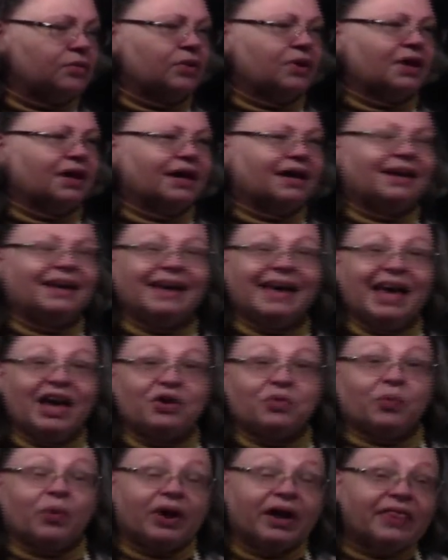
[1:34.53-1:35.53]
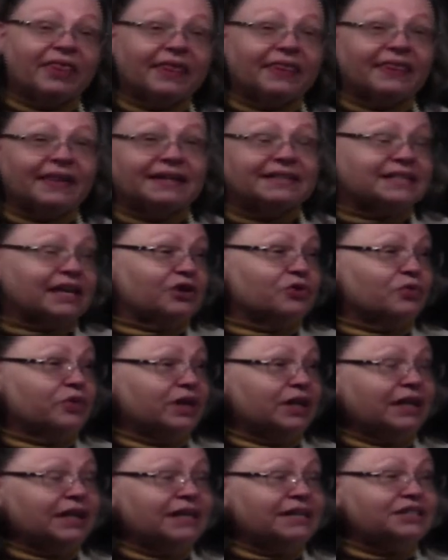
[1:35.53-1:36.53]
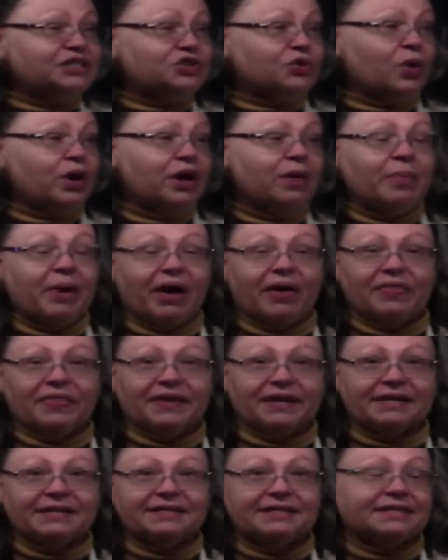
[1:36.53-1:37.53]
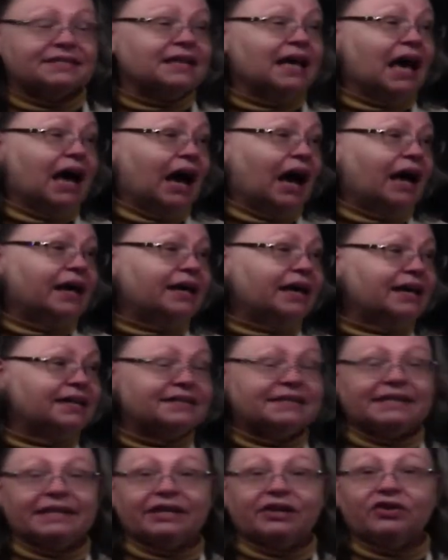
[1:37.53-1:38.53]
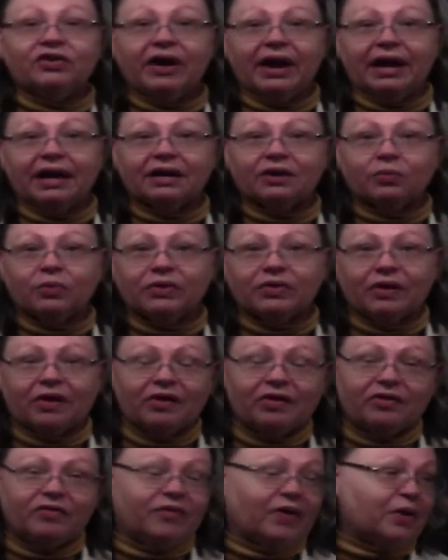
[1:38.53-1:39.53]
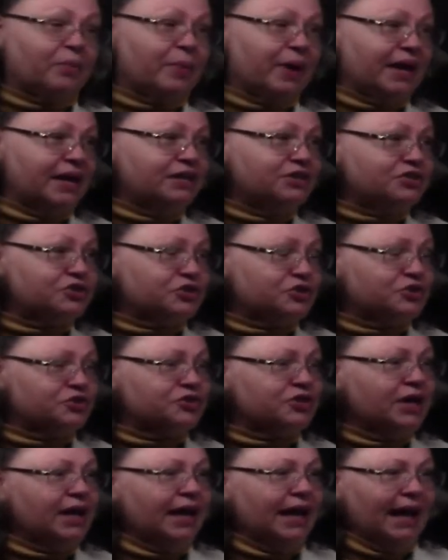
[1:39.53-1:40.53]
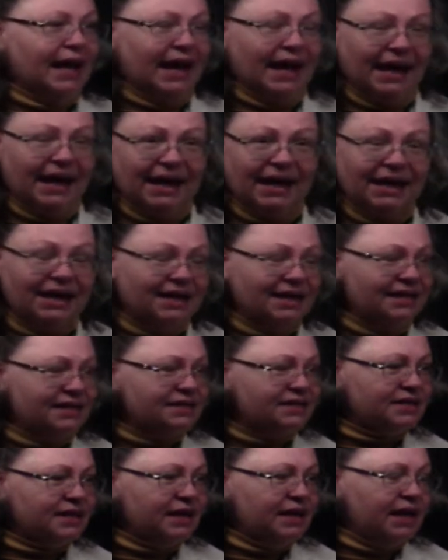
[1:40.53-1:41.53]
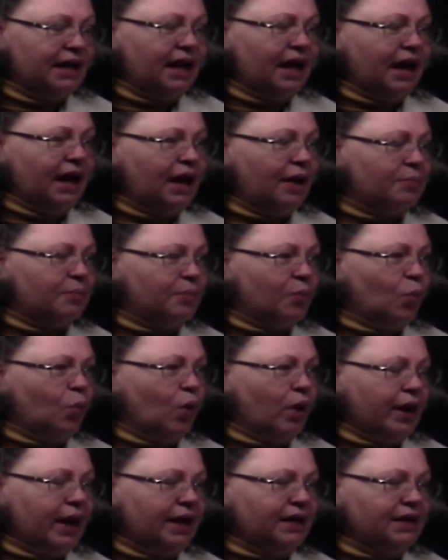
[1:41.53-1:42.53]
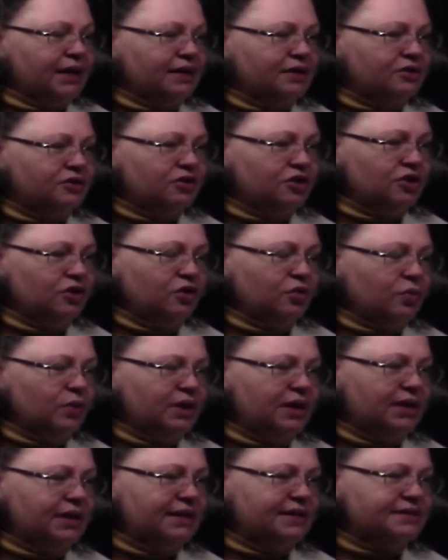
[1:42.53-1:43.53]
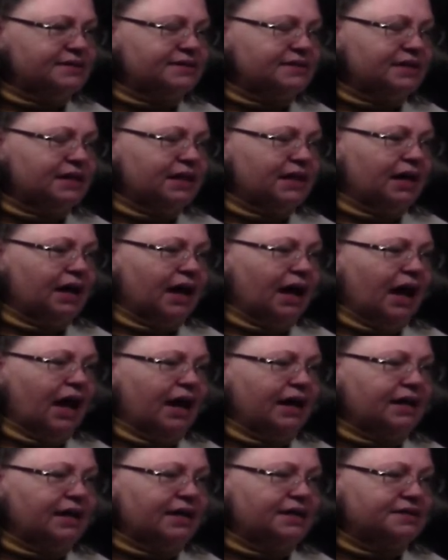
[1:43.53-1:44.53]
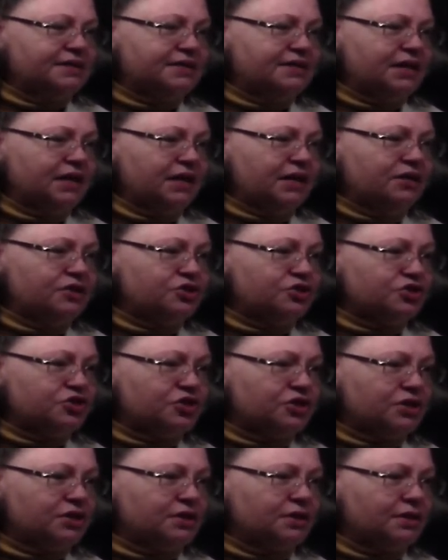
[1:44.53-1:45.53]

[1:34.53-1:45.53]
Okay. And one of the things I really enjoy about this is I get to interact with all of our majors, and what I can do is I can teach